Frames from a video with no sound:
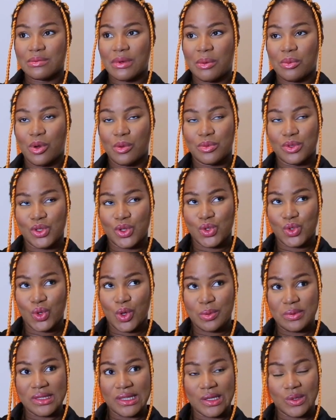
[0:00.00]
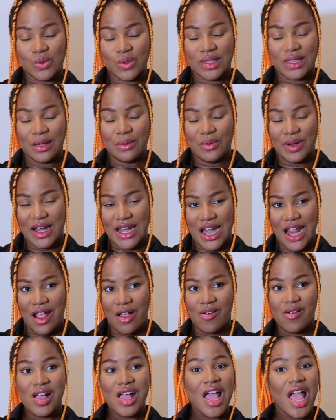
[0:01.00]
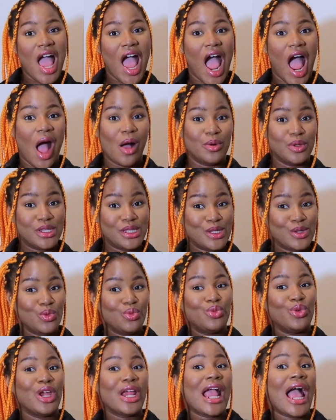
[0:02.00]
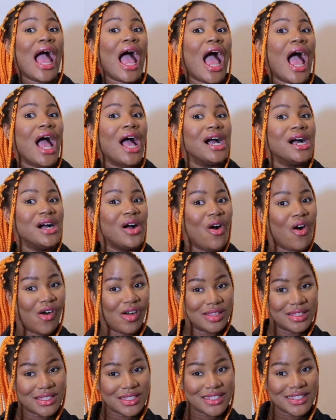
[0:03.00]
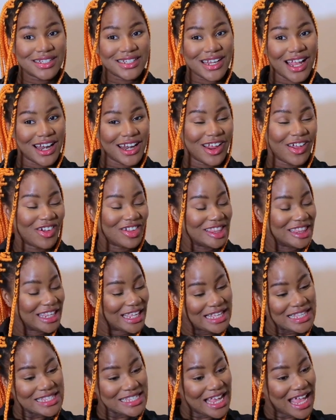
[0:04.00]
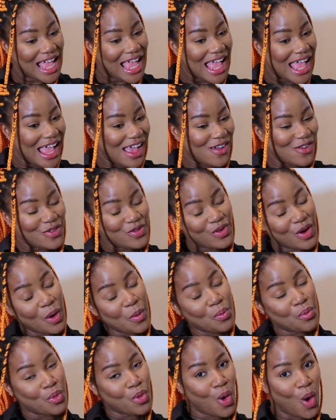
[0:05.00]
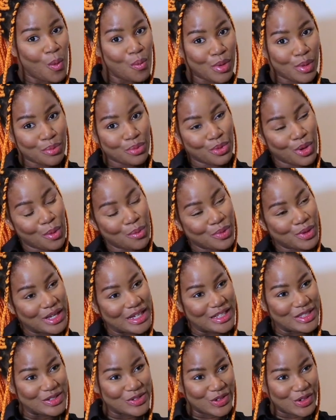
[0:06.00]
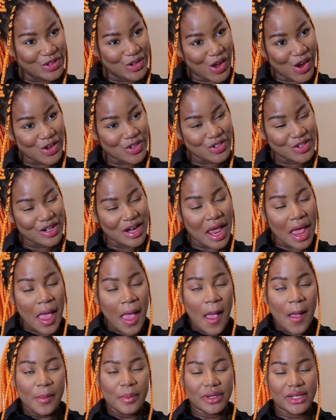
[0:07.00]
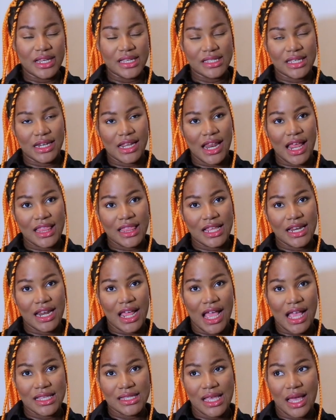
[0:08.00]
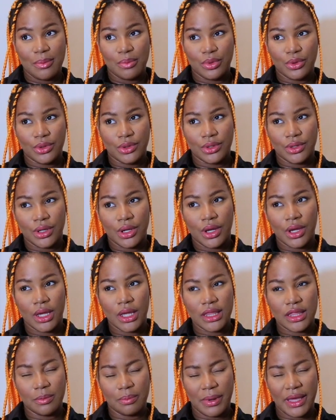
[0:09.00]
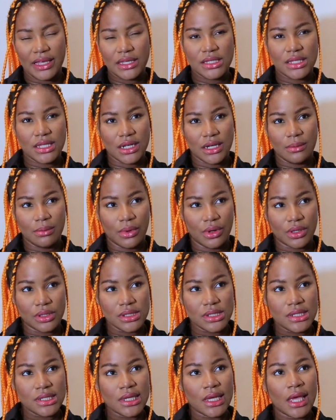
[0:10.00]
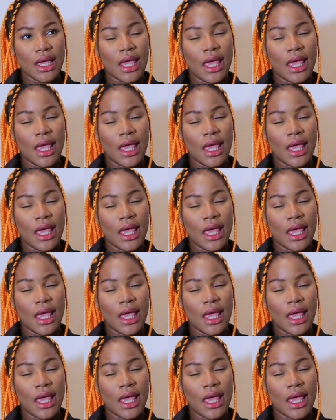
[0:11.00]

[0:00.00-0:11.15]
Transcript: My mom is also upstairs with them right now. I will still bring her onto the channel later for a proper, proper introduction. But that's another thing that has happened the past three months.